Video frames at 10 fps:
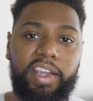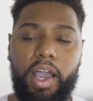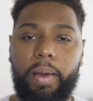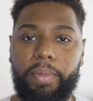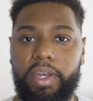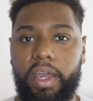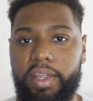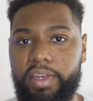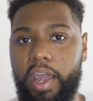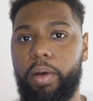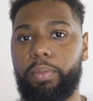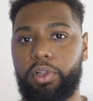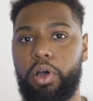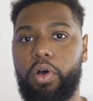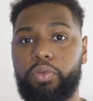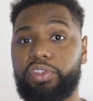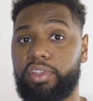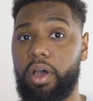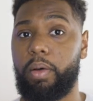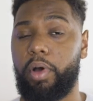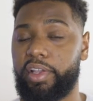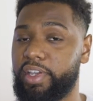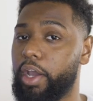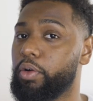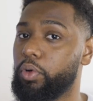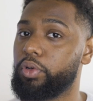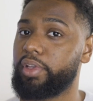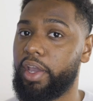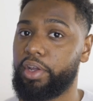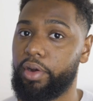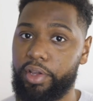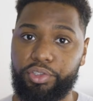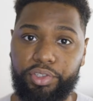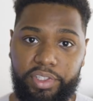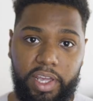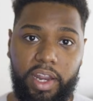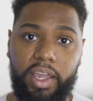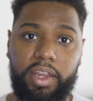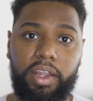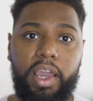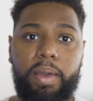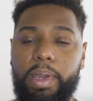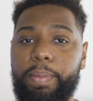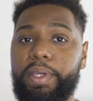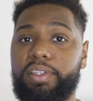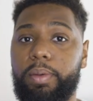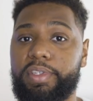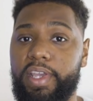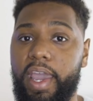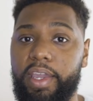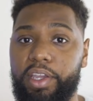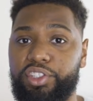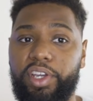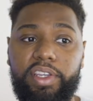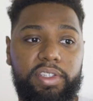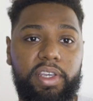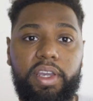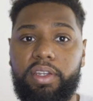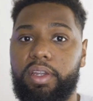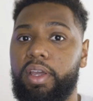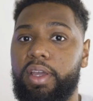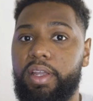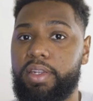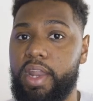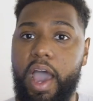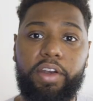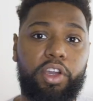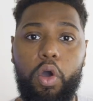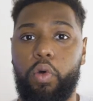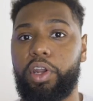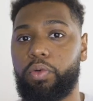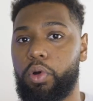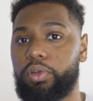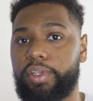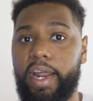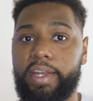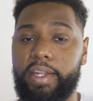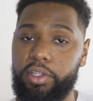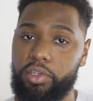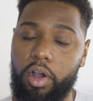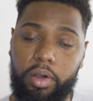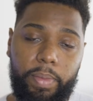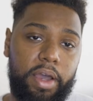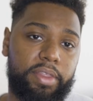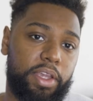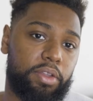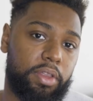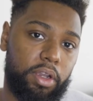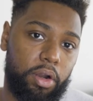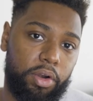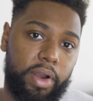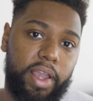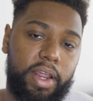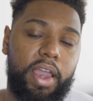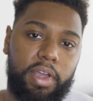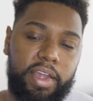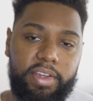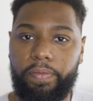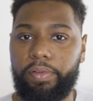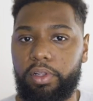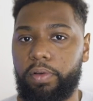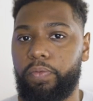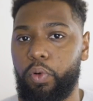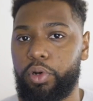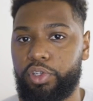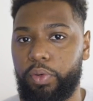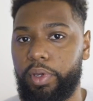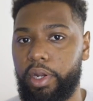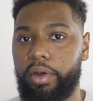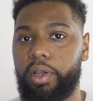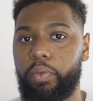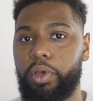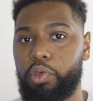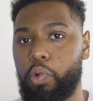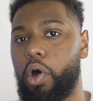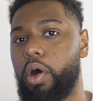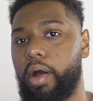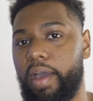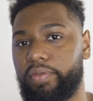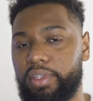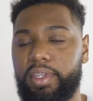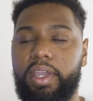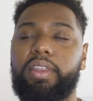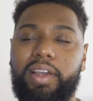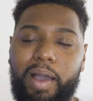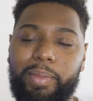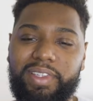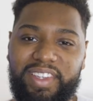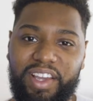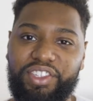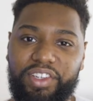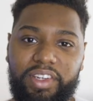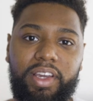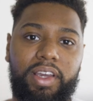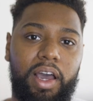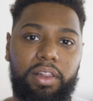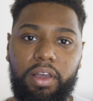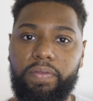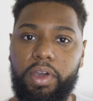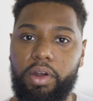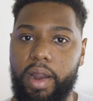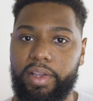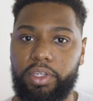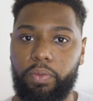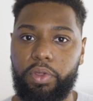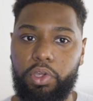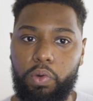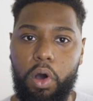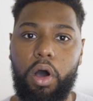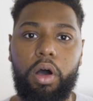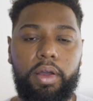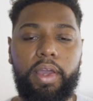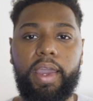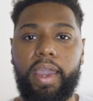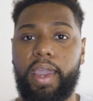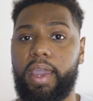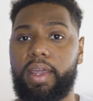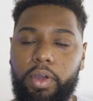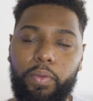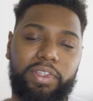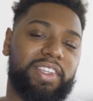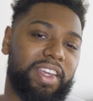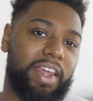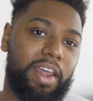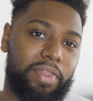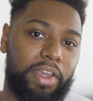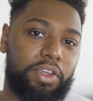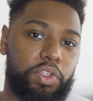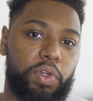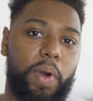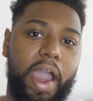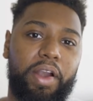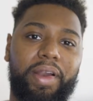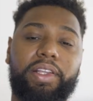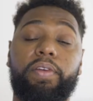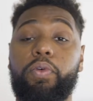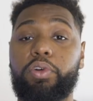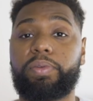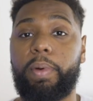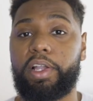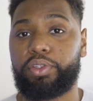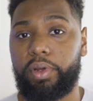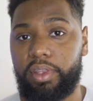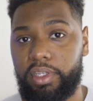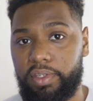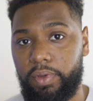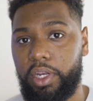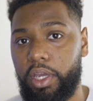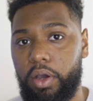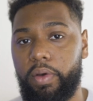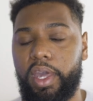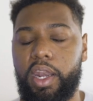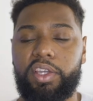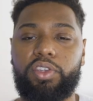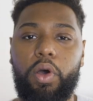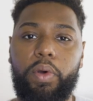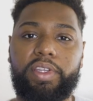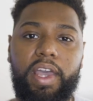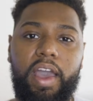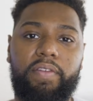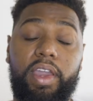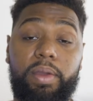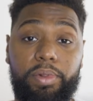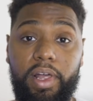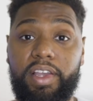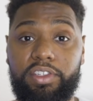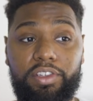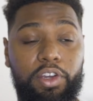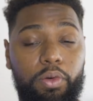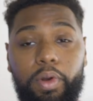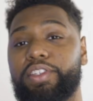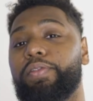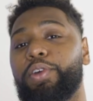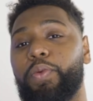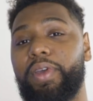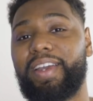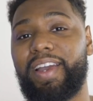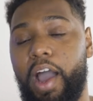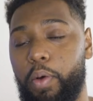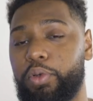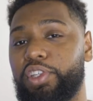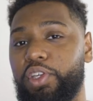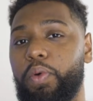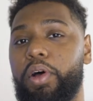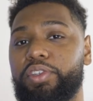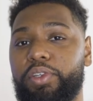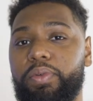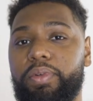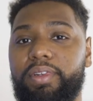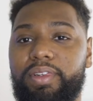Comment down below some tech roles that you're interested in, maybe some tech adjacent non-coding roles that I didn't talk about that you think are great. I definitely look forward to hearing what you all have to say in the comment section. I love interacting with you all. And once again, thank you to HireRect for sponsoring this video. And as always, have a blessed rest of your week. I will see you all soon.